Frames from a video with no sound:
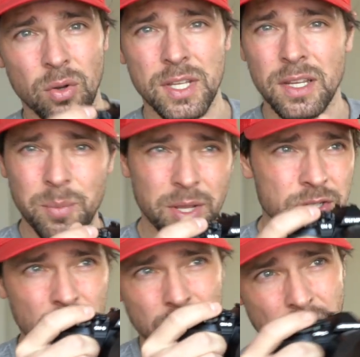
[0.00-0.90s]
taking a
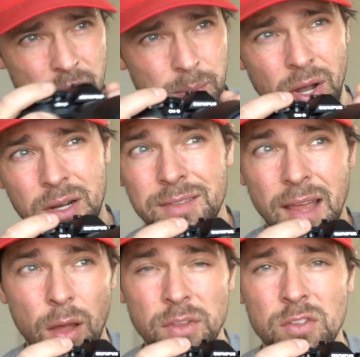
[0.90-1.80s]
picture of Ryan and Buck
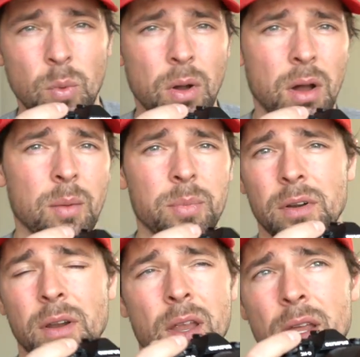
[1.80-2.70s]
down the swamp
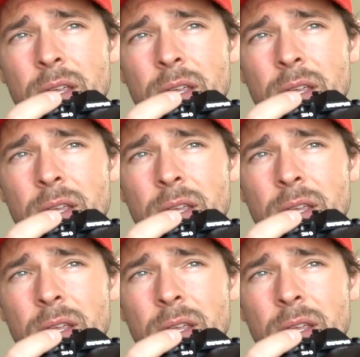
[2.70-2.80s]
or,